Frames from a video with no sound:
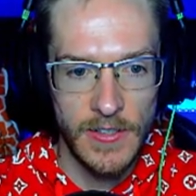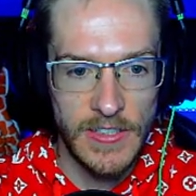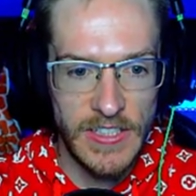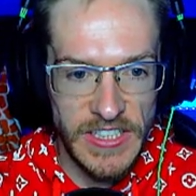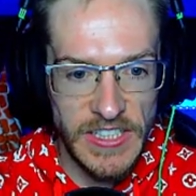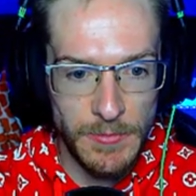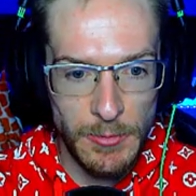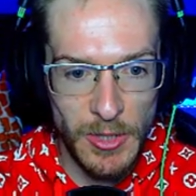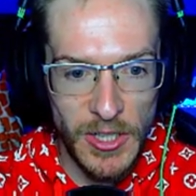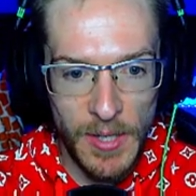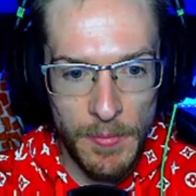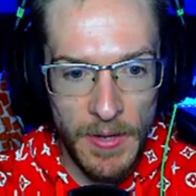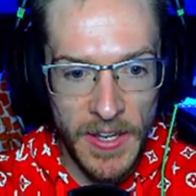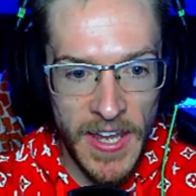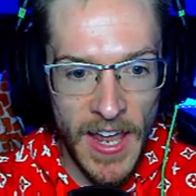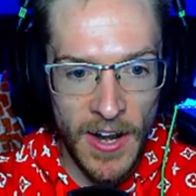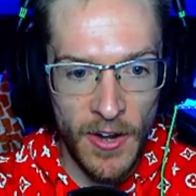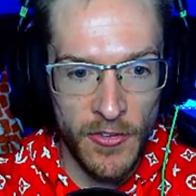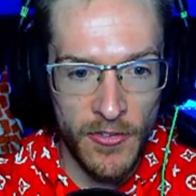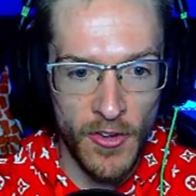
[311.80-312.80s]
Come on, give me a
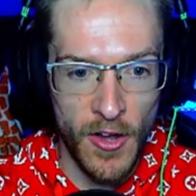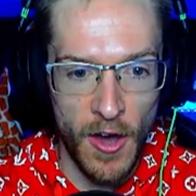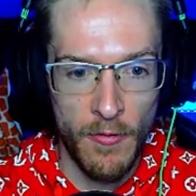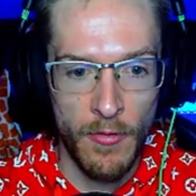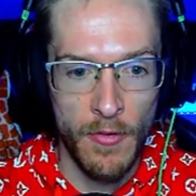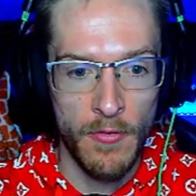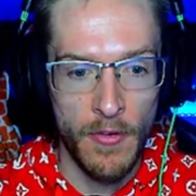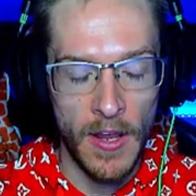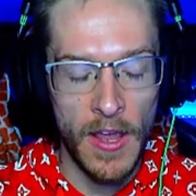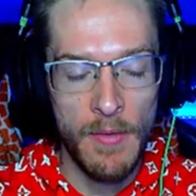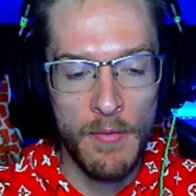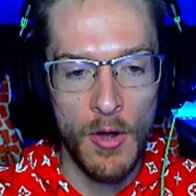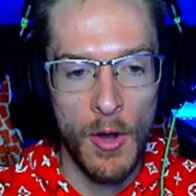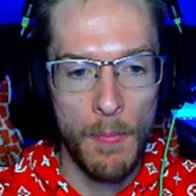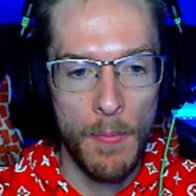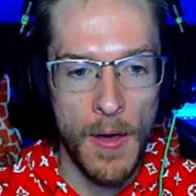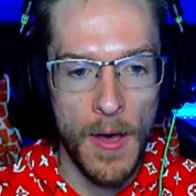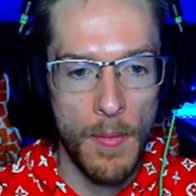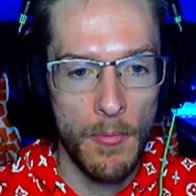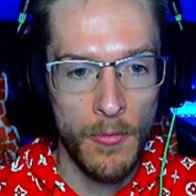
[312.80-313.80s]
yellow to start off with. Okay, we've got a
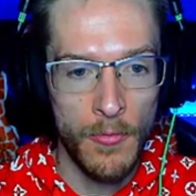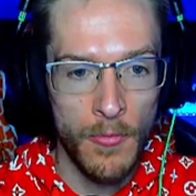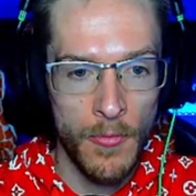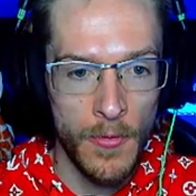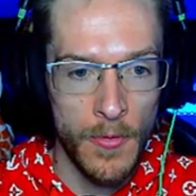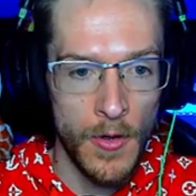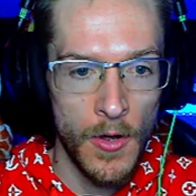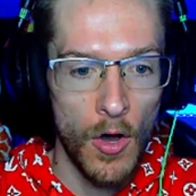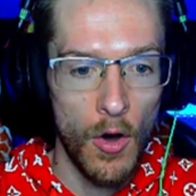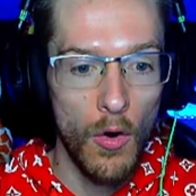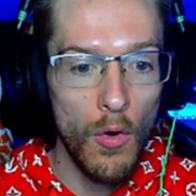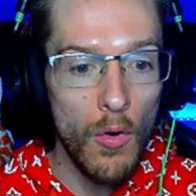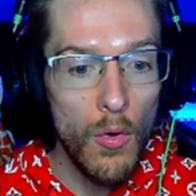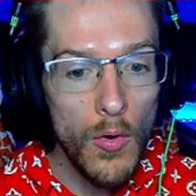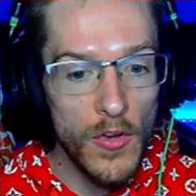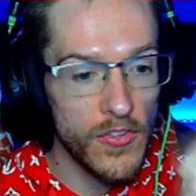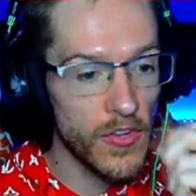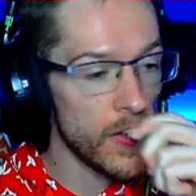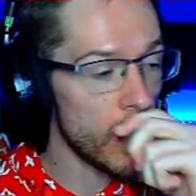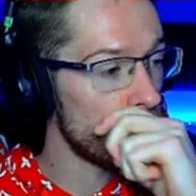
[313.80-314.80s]
purple. Oh,
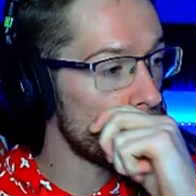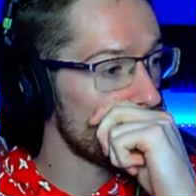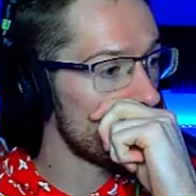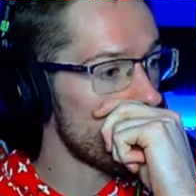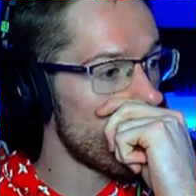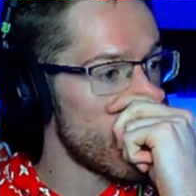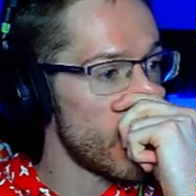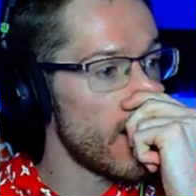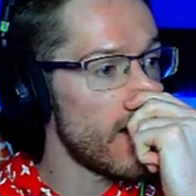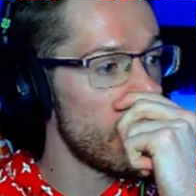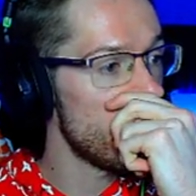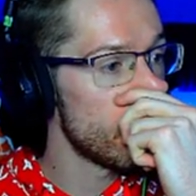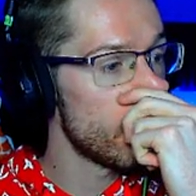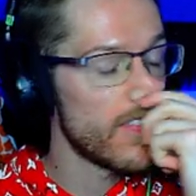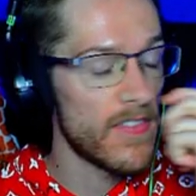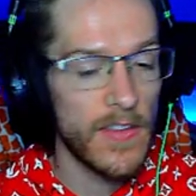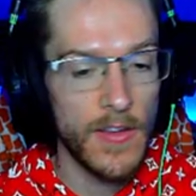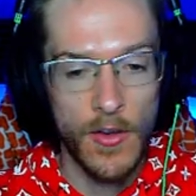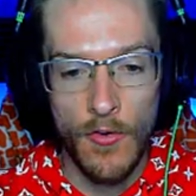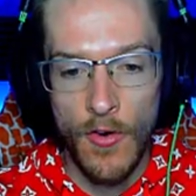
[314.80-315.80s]
it's another one of her.
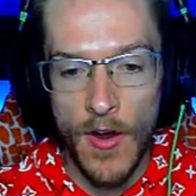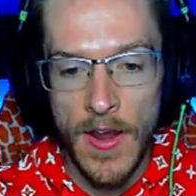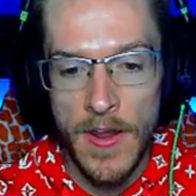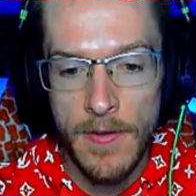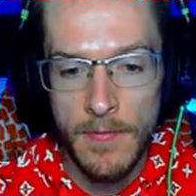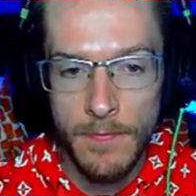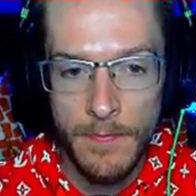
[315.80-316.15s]
Great.